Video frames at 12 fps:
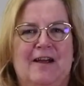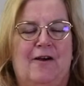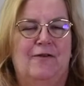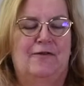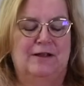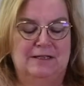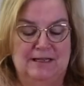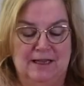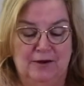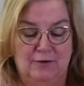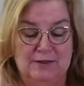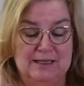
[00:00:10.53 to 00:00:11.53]
our friends at
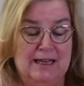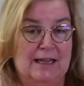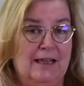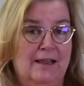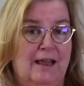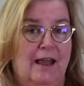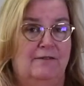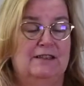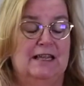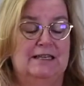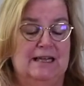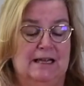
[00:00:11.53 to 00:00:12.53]
Creuset have
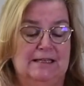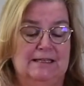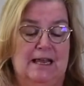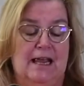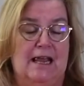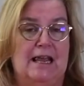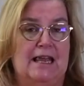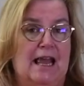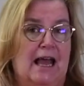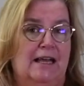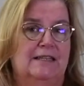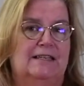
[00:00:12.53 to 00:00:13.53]
sent us a
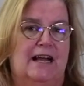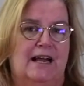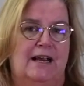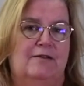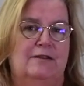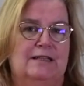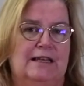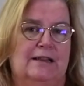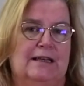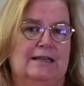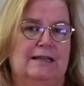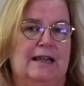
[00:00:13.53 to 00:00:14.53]
cast iron
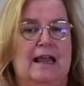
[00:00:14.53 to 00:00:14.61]
skillet,